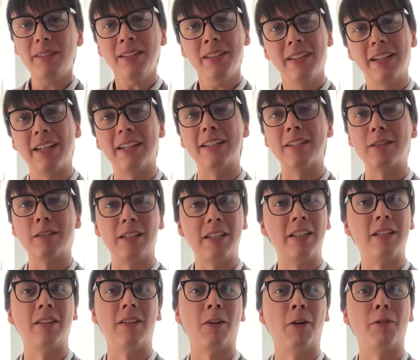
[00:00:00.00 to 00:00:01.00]

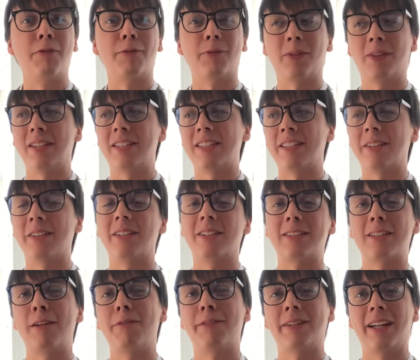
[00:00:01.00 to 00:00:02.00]
The cereal
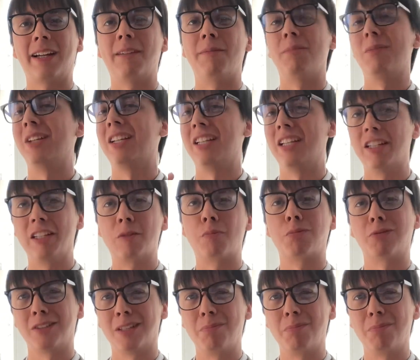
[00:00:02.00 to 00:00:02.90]
itself, again, is pretty